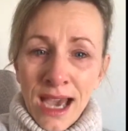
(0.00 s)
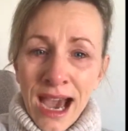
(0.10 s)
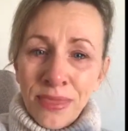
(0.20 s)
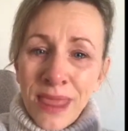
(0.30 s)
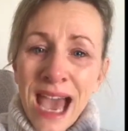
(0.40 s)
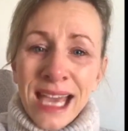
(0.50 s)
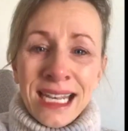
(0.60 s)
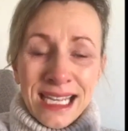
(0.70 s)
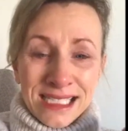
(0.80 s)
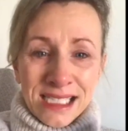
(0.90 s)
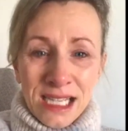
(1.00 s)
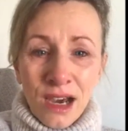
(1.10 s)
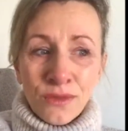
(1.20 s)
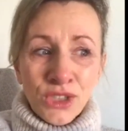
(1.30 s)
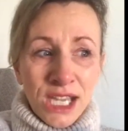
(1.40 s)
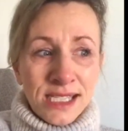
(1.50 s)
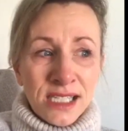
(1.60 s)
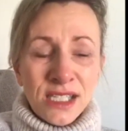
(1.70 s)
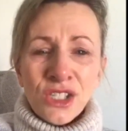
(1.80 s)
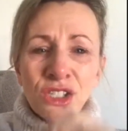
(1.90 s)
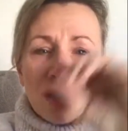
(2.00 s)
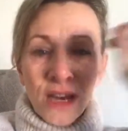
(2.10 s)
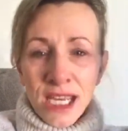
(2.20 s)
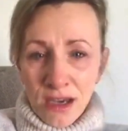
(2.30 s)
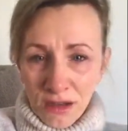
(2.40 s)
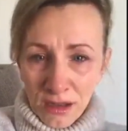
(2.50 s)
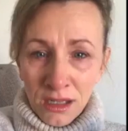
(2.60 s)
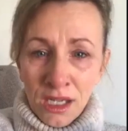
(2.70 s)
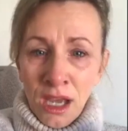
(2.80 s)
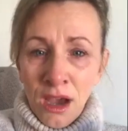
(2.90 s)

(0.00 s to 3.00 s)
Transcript: And that in itself sets a cycle